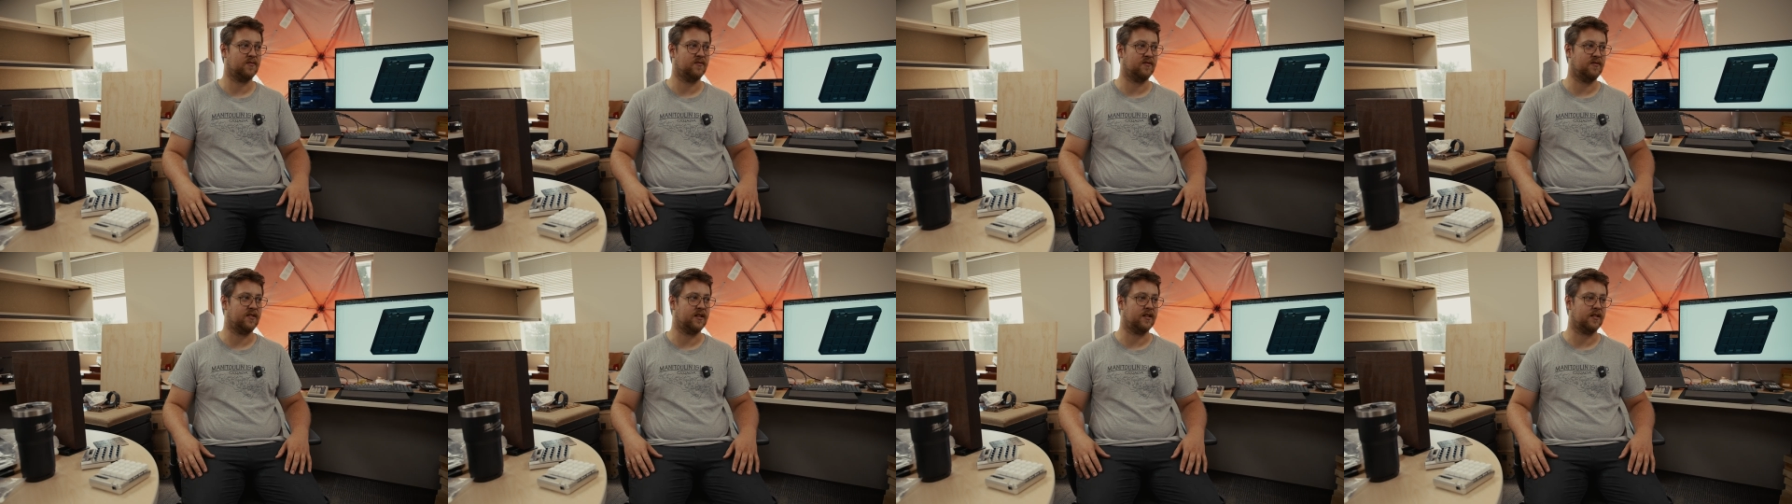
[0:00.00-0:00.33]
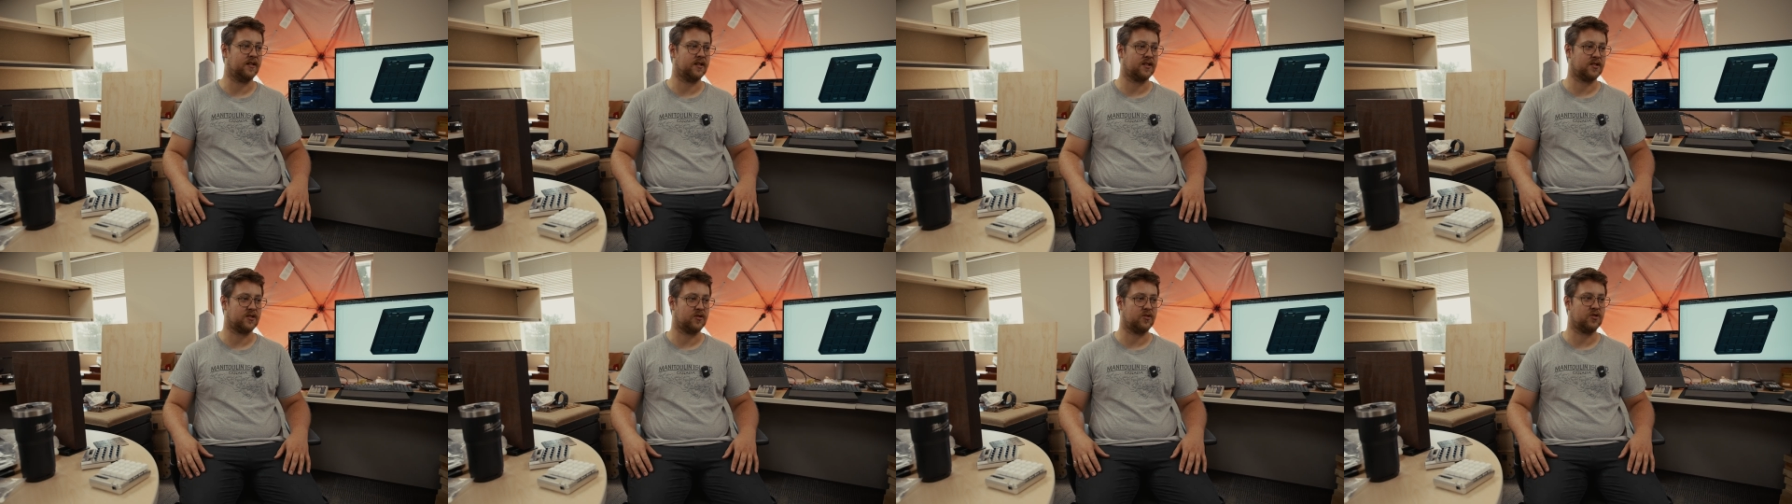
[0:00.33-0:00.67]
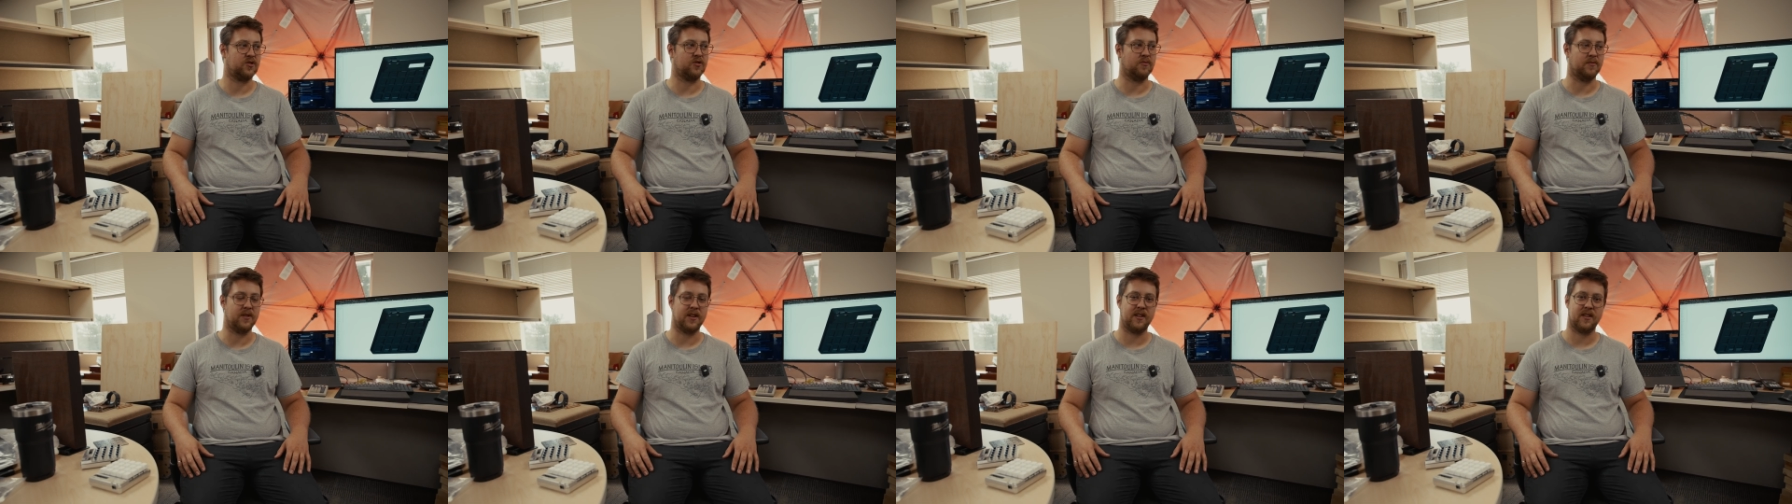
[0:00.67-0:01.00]
various
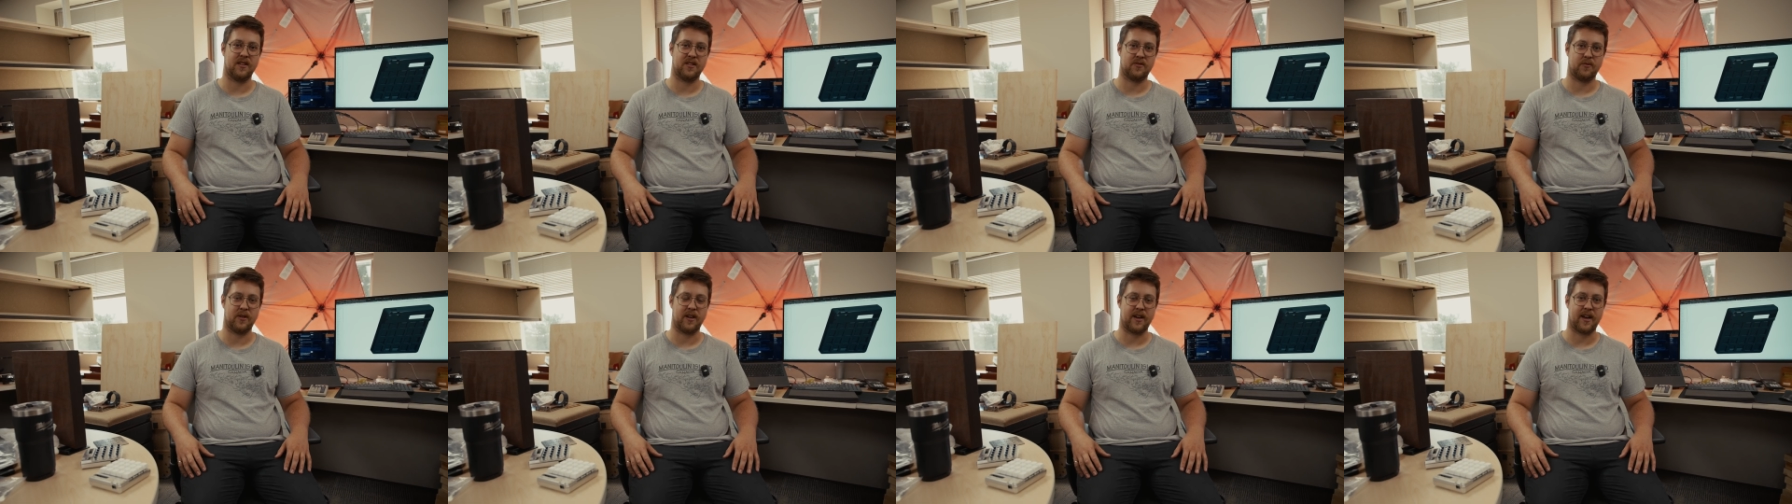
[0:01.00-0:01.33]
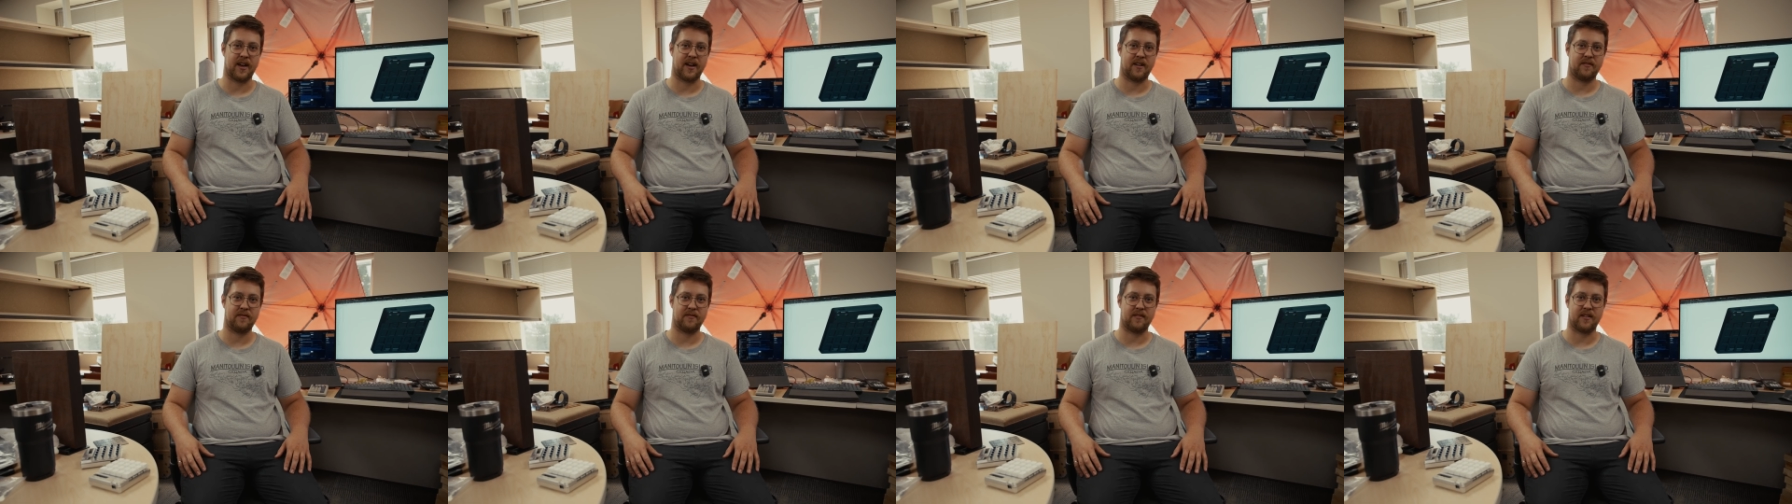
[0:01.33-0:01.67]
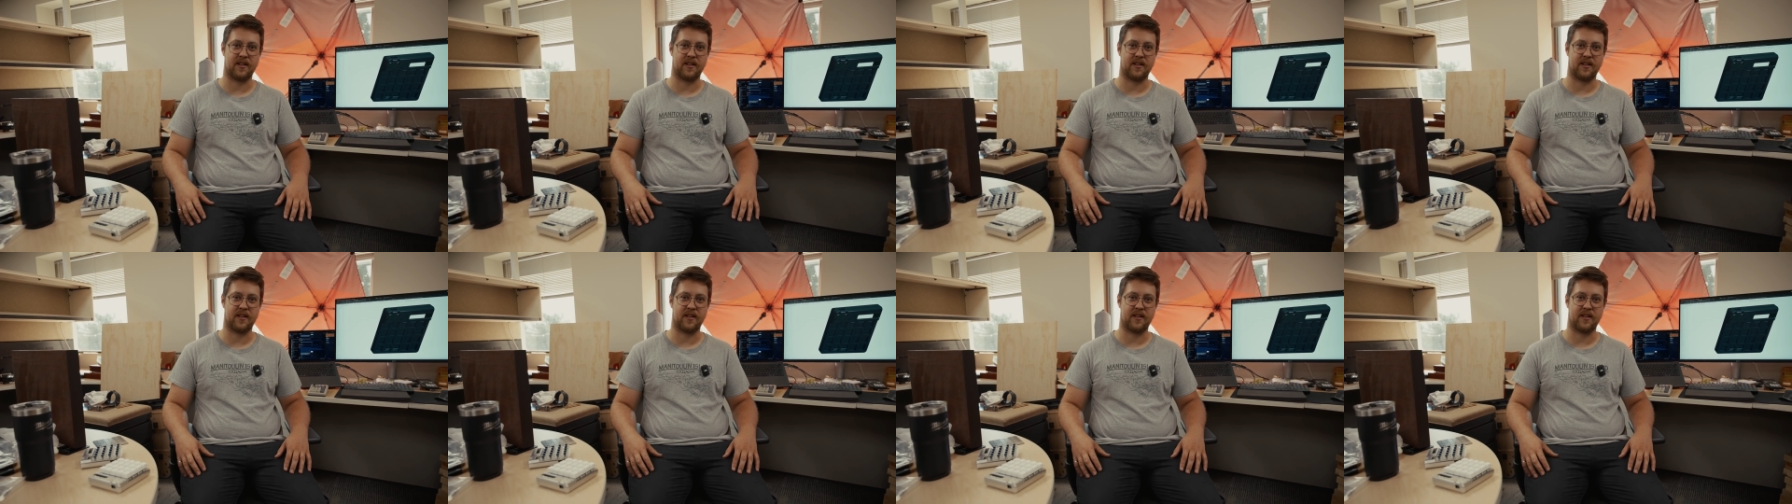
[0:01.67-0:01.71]
social medias we have,